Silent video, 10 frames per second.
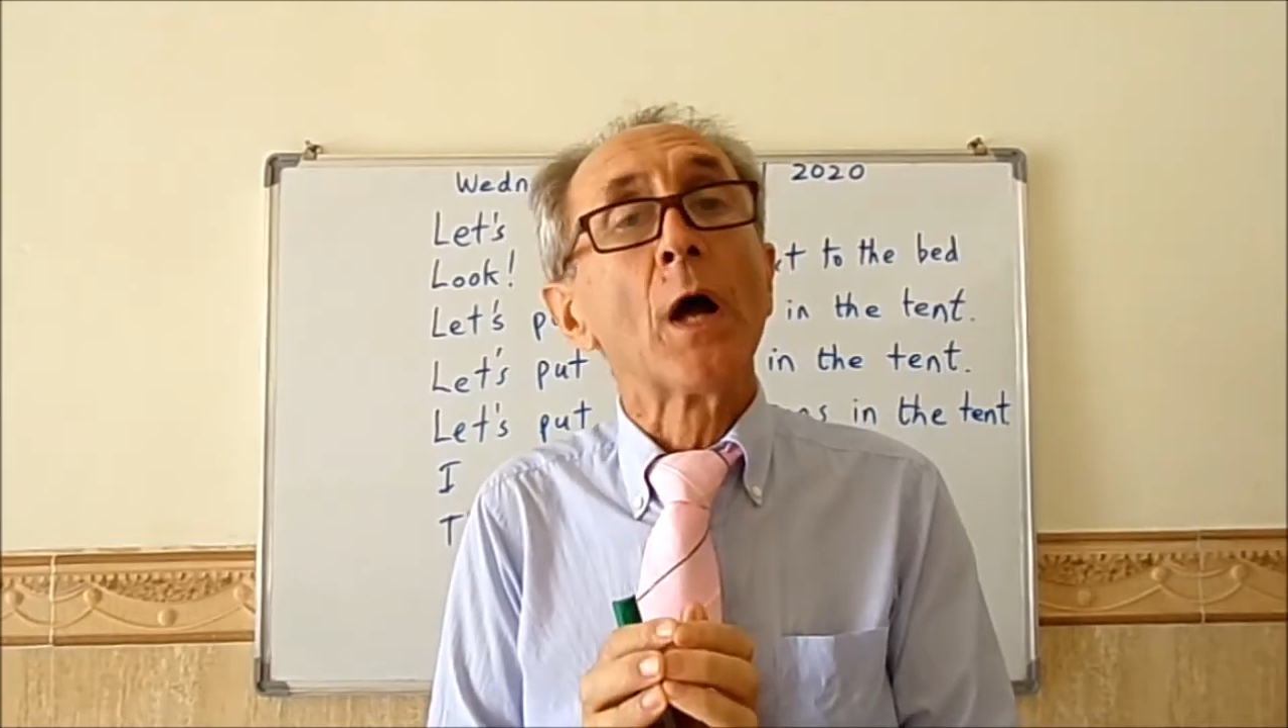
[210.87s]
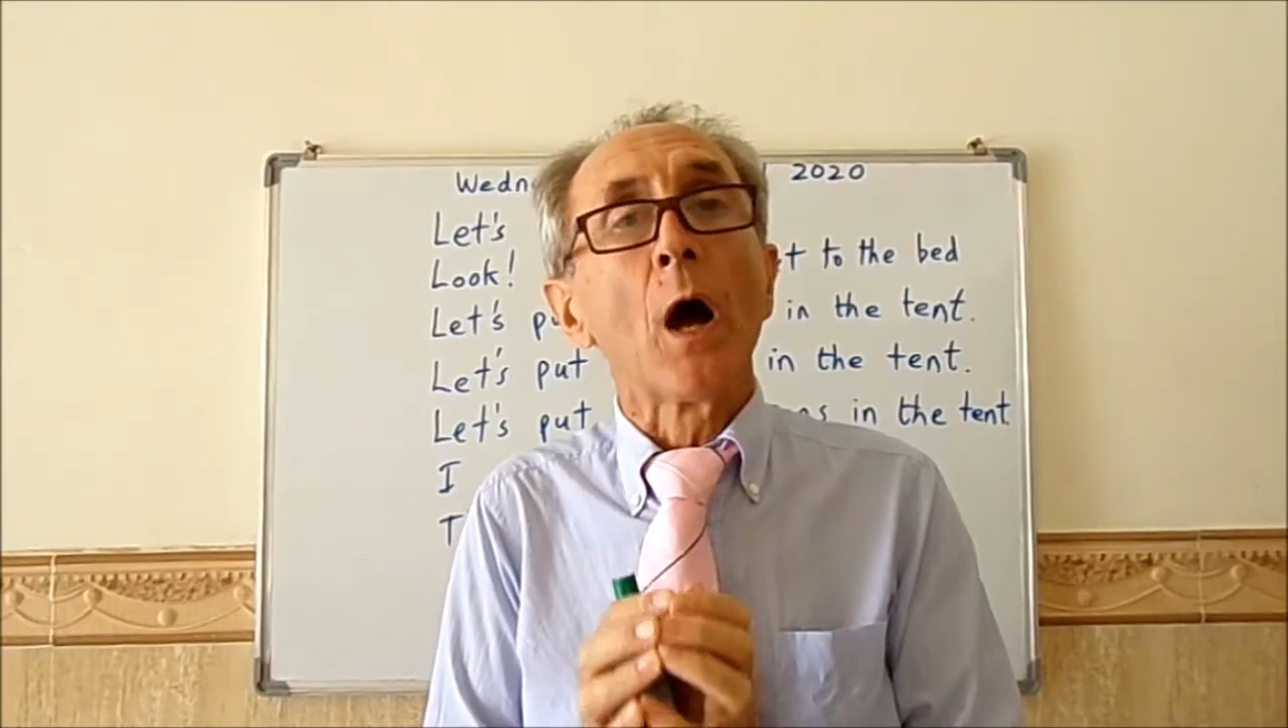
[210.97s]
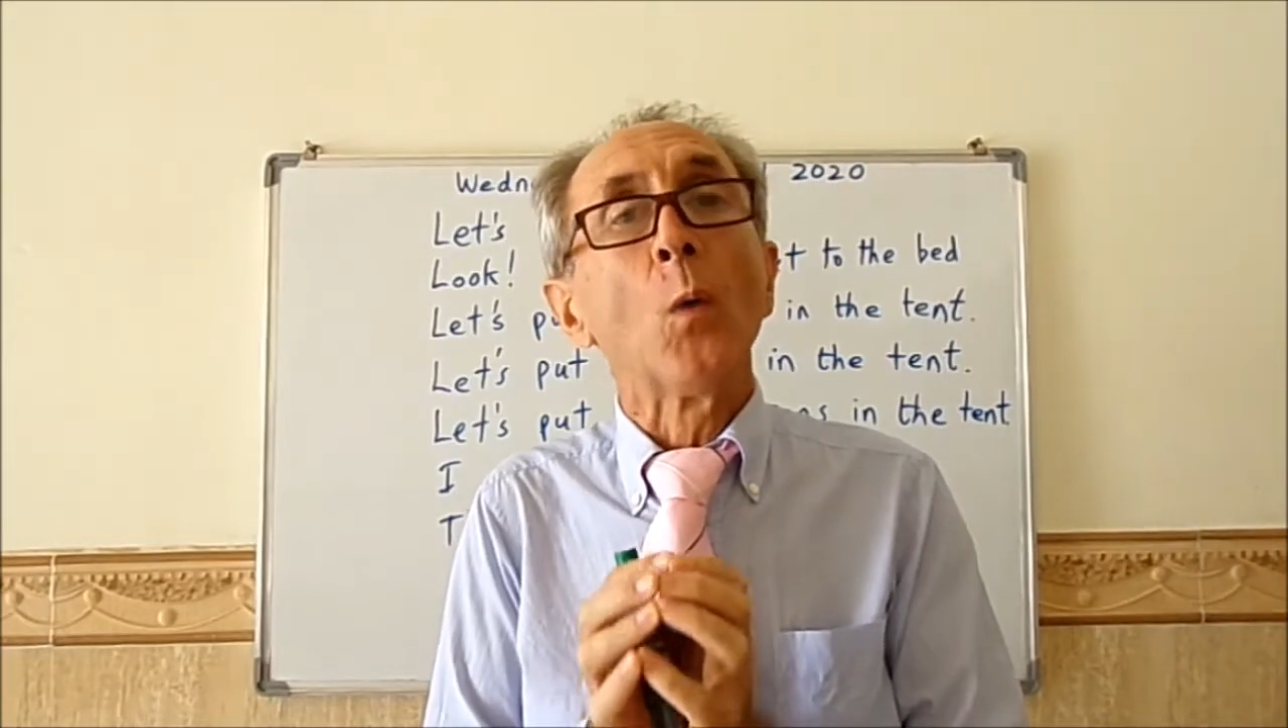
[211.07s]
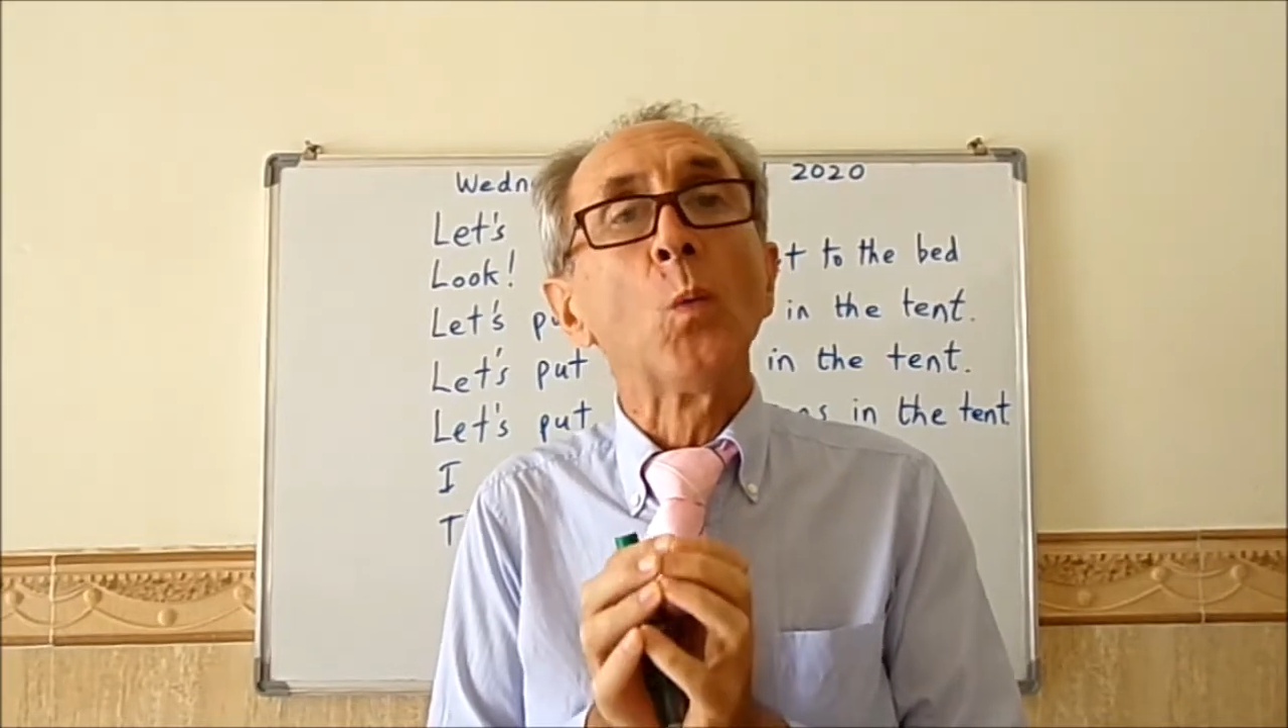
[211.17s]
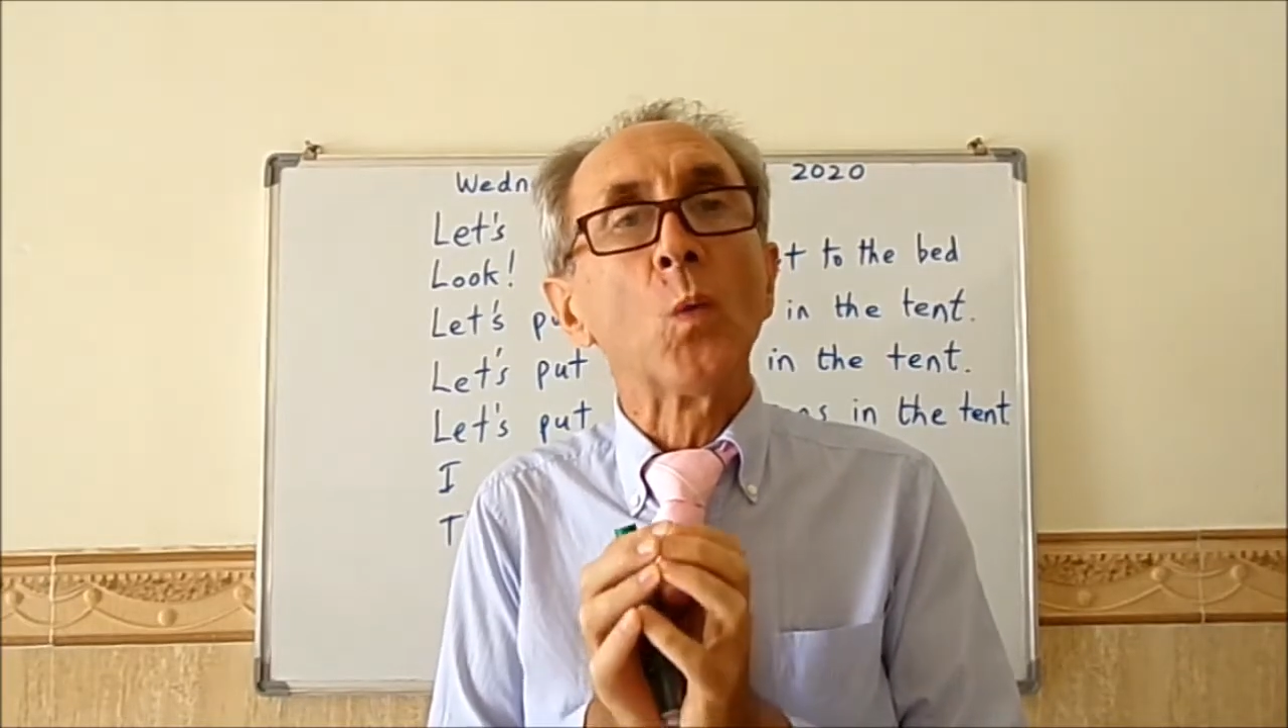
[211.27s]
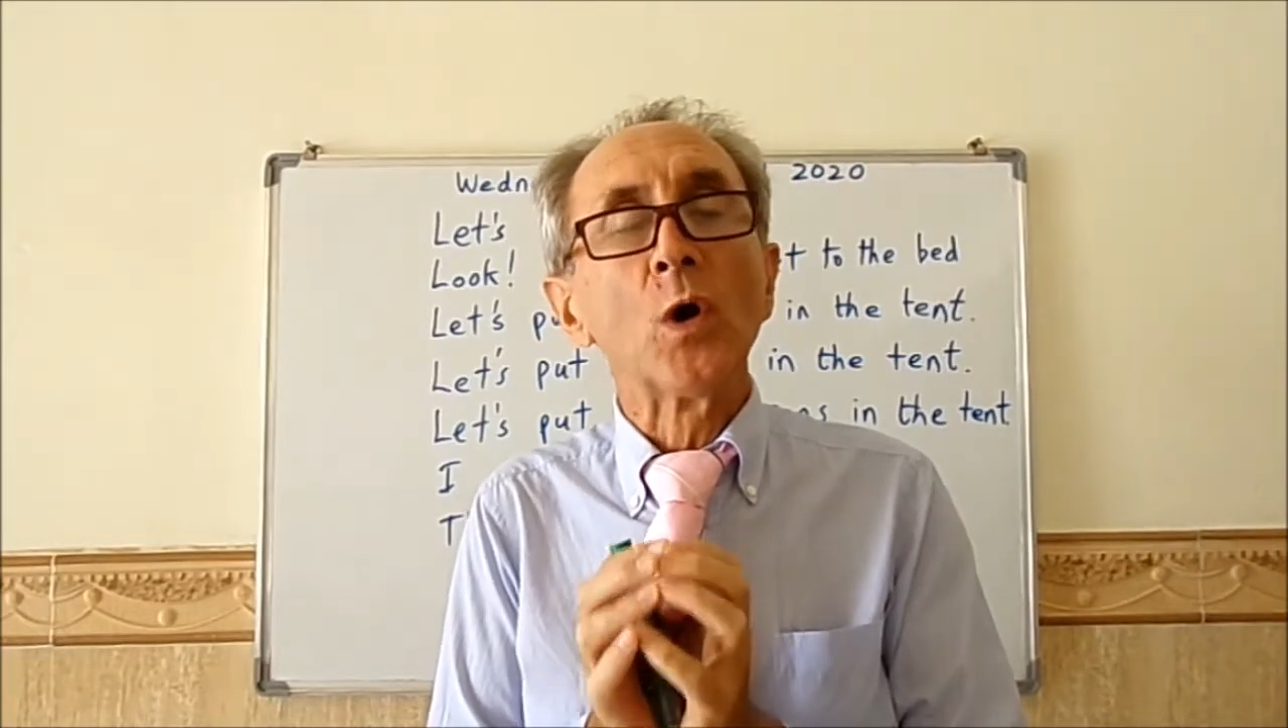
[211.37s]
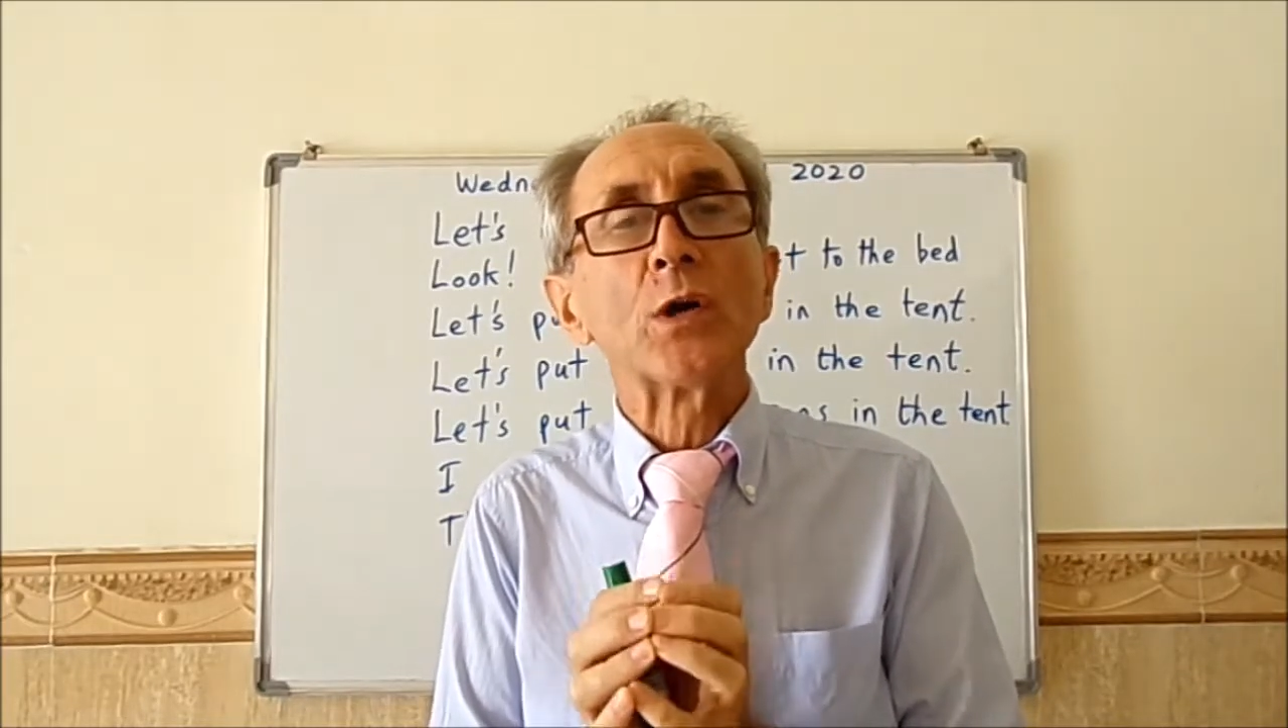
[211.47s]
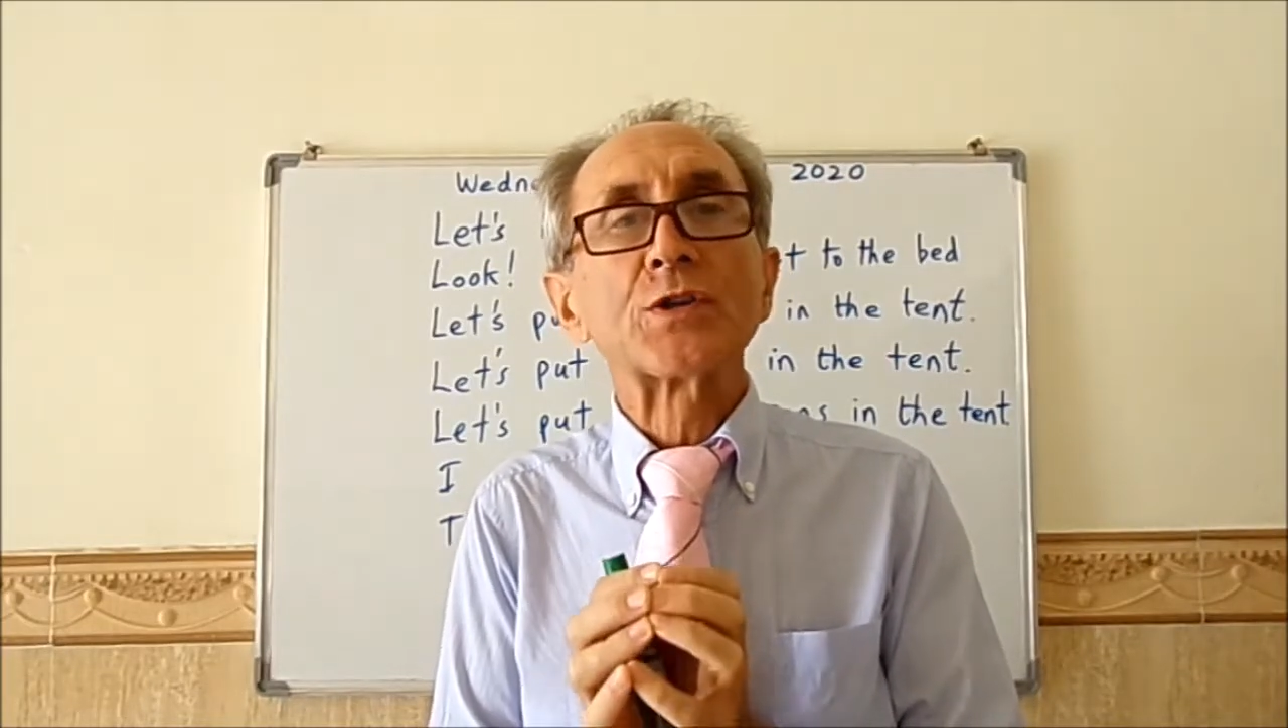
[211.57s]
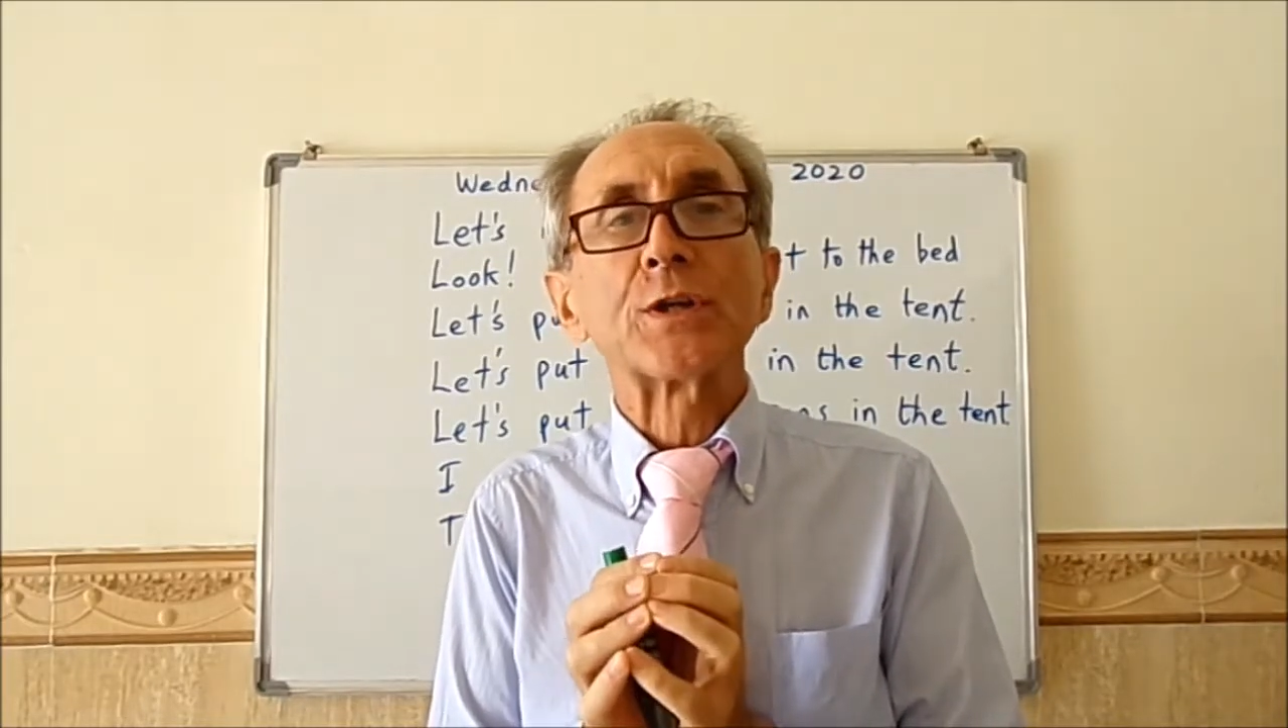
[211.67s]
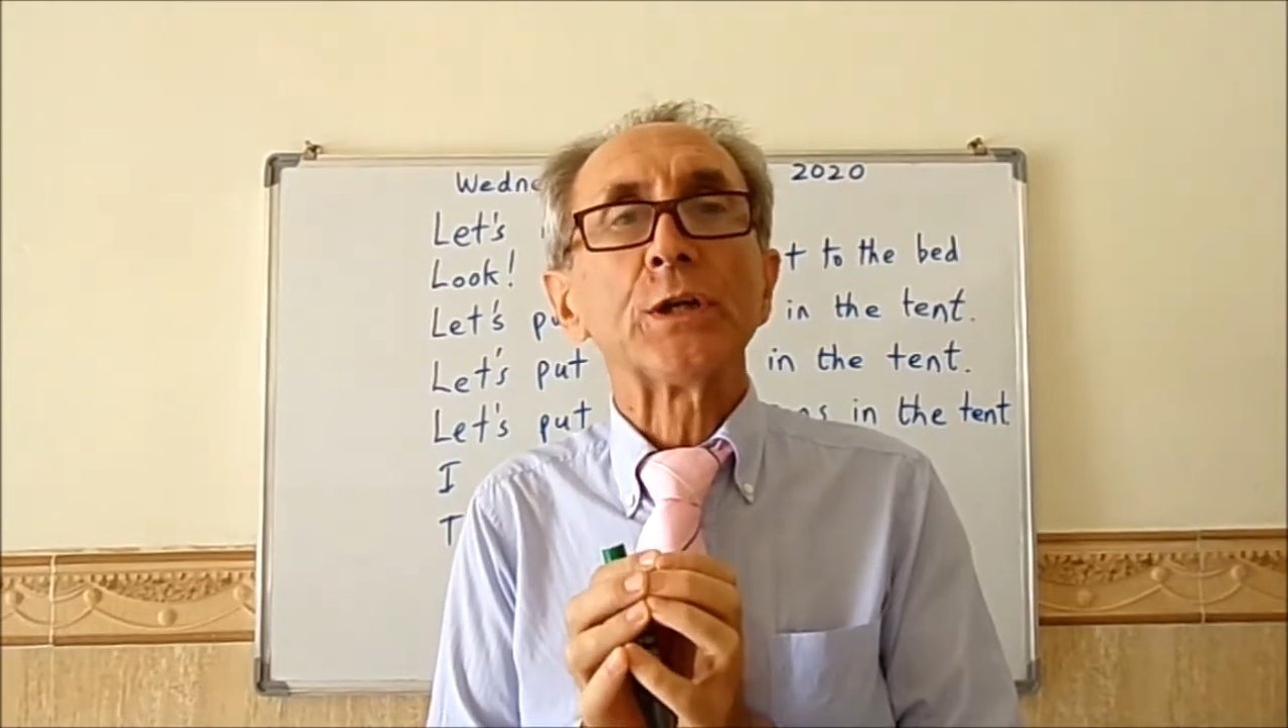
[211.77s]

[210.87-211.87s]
and words that